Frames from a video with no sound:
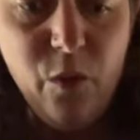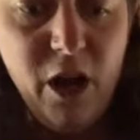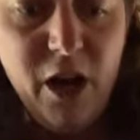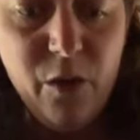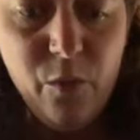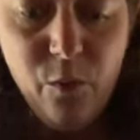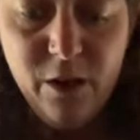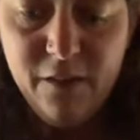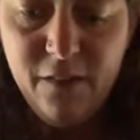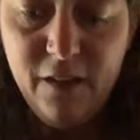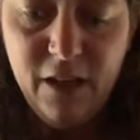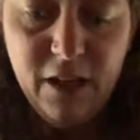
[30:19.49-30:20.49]
uh,
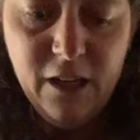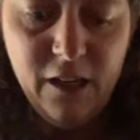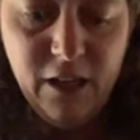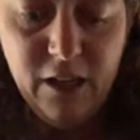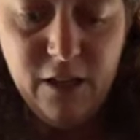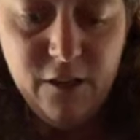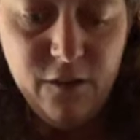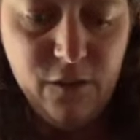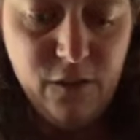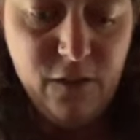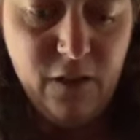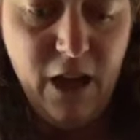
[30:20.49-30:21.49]
once the ink
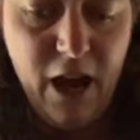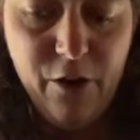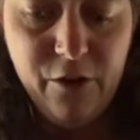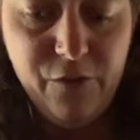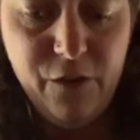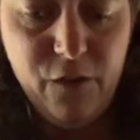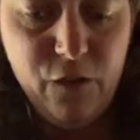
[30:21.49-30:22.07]
is out of the